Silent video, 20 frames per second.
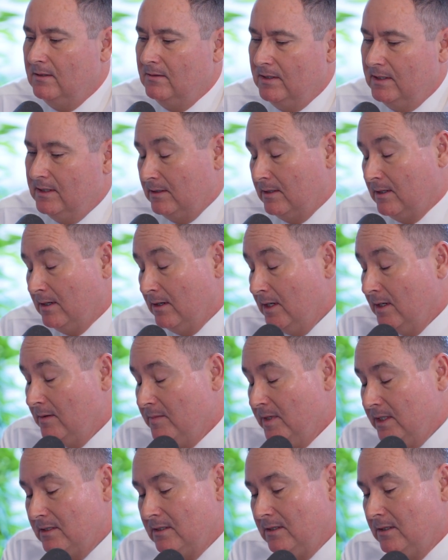or the current
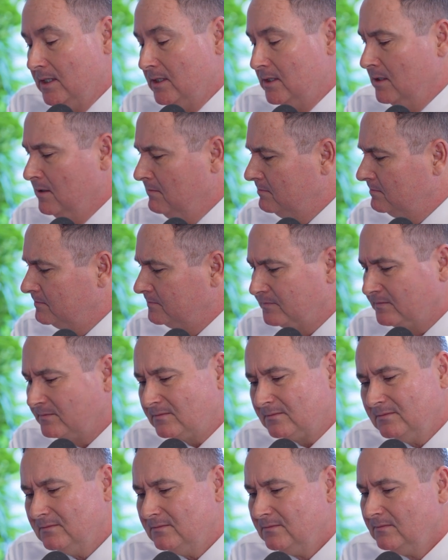administration,
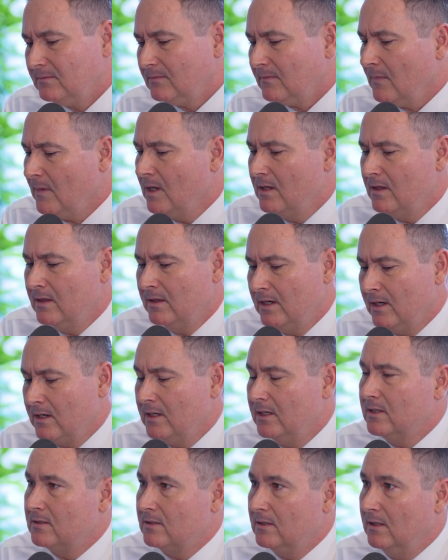they're
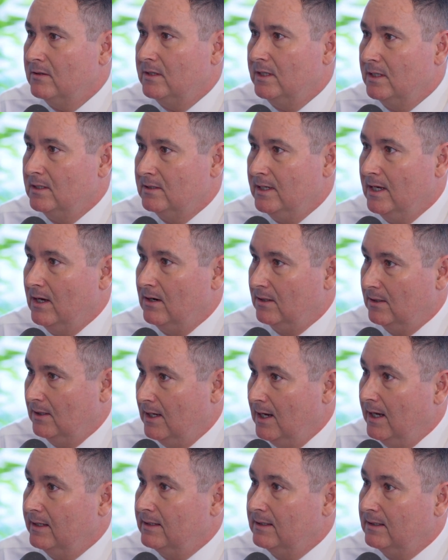going to slow things down a
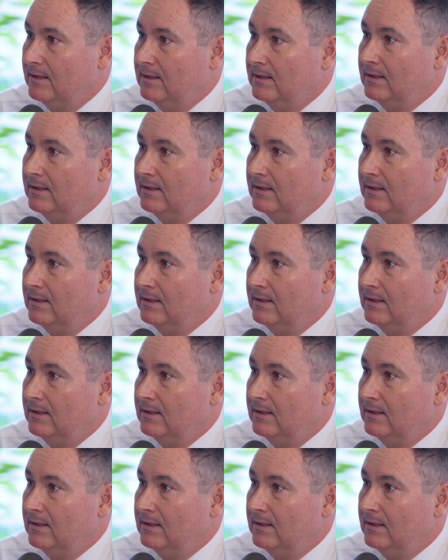lot.